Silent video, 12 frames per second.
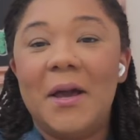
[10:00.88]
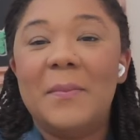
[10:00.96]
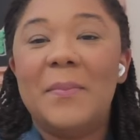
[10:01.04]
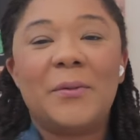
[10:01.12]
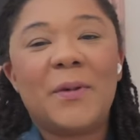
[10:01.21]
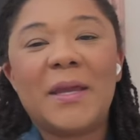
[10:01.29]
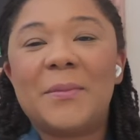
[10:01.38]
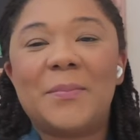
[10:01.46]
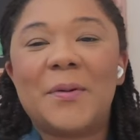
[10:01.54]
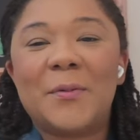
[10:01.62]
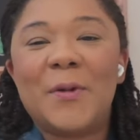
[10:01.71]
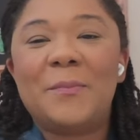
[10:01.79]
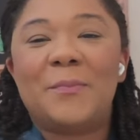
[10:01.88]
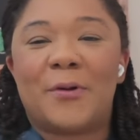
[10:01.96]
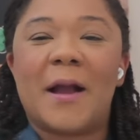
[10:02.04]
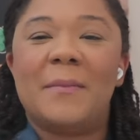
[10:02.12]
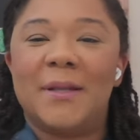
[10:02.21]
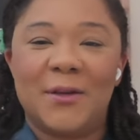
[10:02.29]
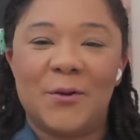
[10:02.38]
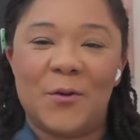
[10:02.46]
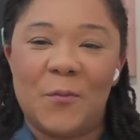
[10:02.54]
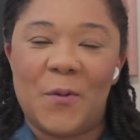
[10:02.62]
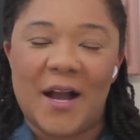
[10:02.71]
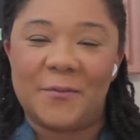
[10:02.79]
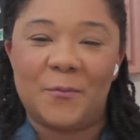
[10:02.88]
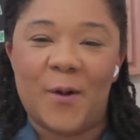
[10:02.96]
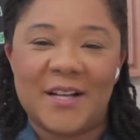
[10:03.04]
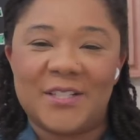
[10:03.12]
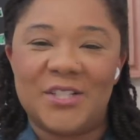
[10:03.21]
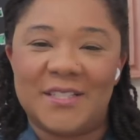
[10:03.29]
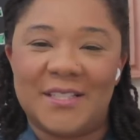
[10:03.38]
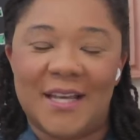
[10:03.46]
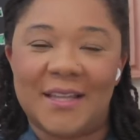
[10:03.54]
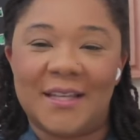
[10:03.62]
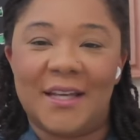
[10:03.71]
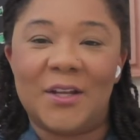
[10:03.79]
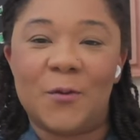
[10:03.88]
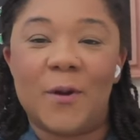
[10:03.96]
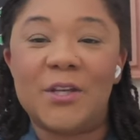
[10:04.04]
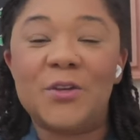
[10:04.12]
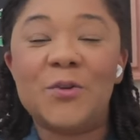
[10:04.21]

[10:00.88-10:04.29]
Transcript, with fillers: But we, but we probably gonna watch watch it together anyway.